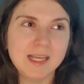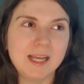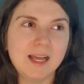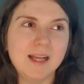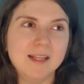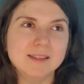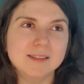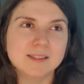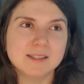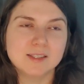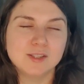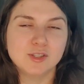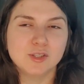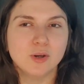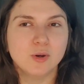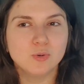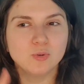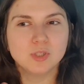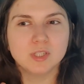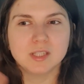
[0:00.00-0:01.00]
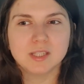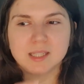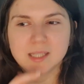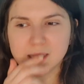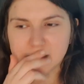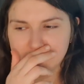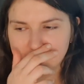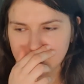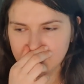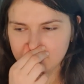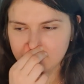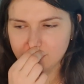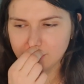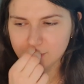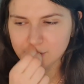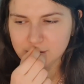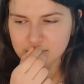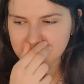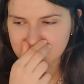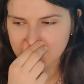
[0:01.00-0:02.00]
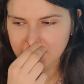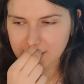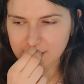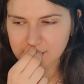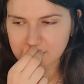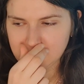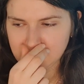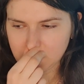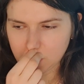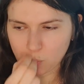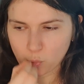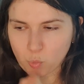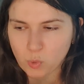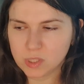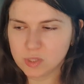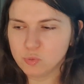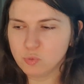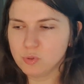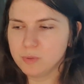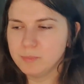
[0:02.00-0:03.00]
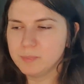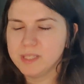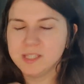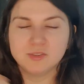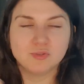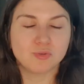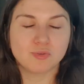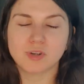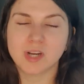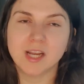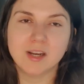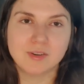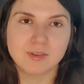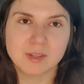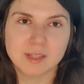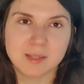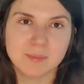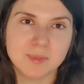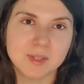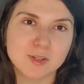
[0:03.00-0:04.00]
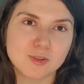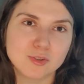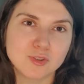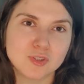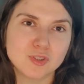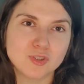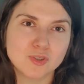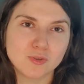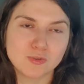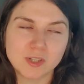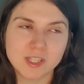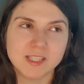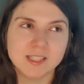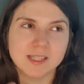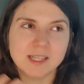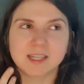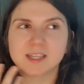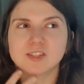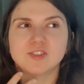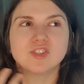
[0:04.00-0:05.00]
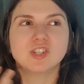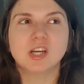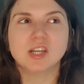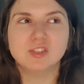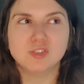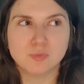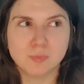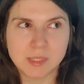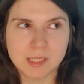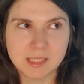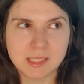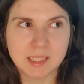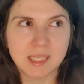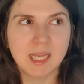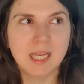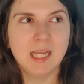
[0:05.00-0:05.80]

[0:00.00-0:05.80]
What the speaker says: And notice here, I'm not saying like when we meet rarely, because it's already like a judgment.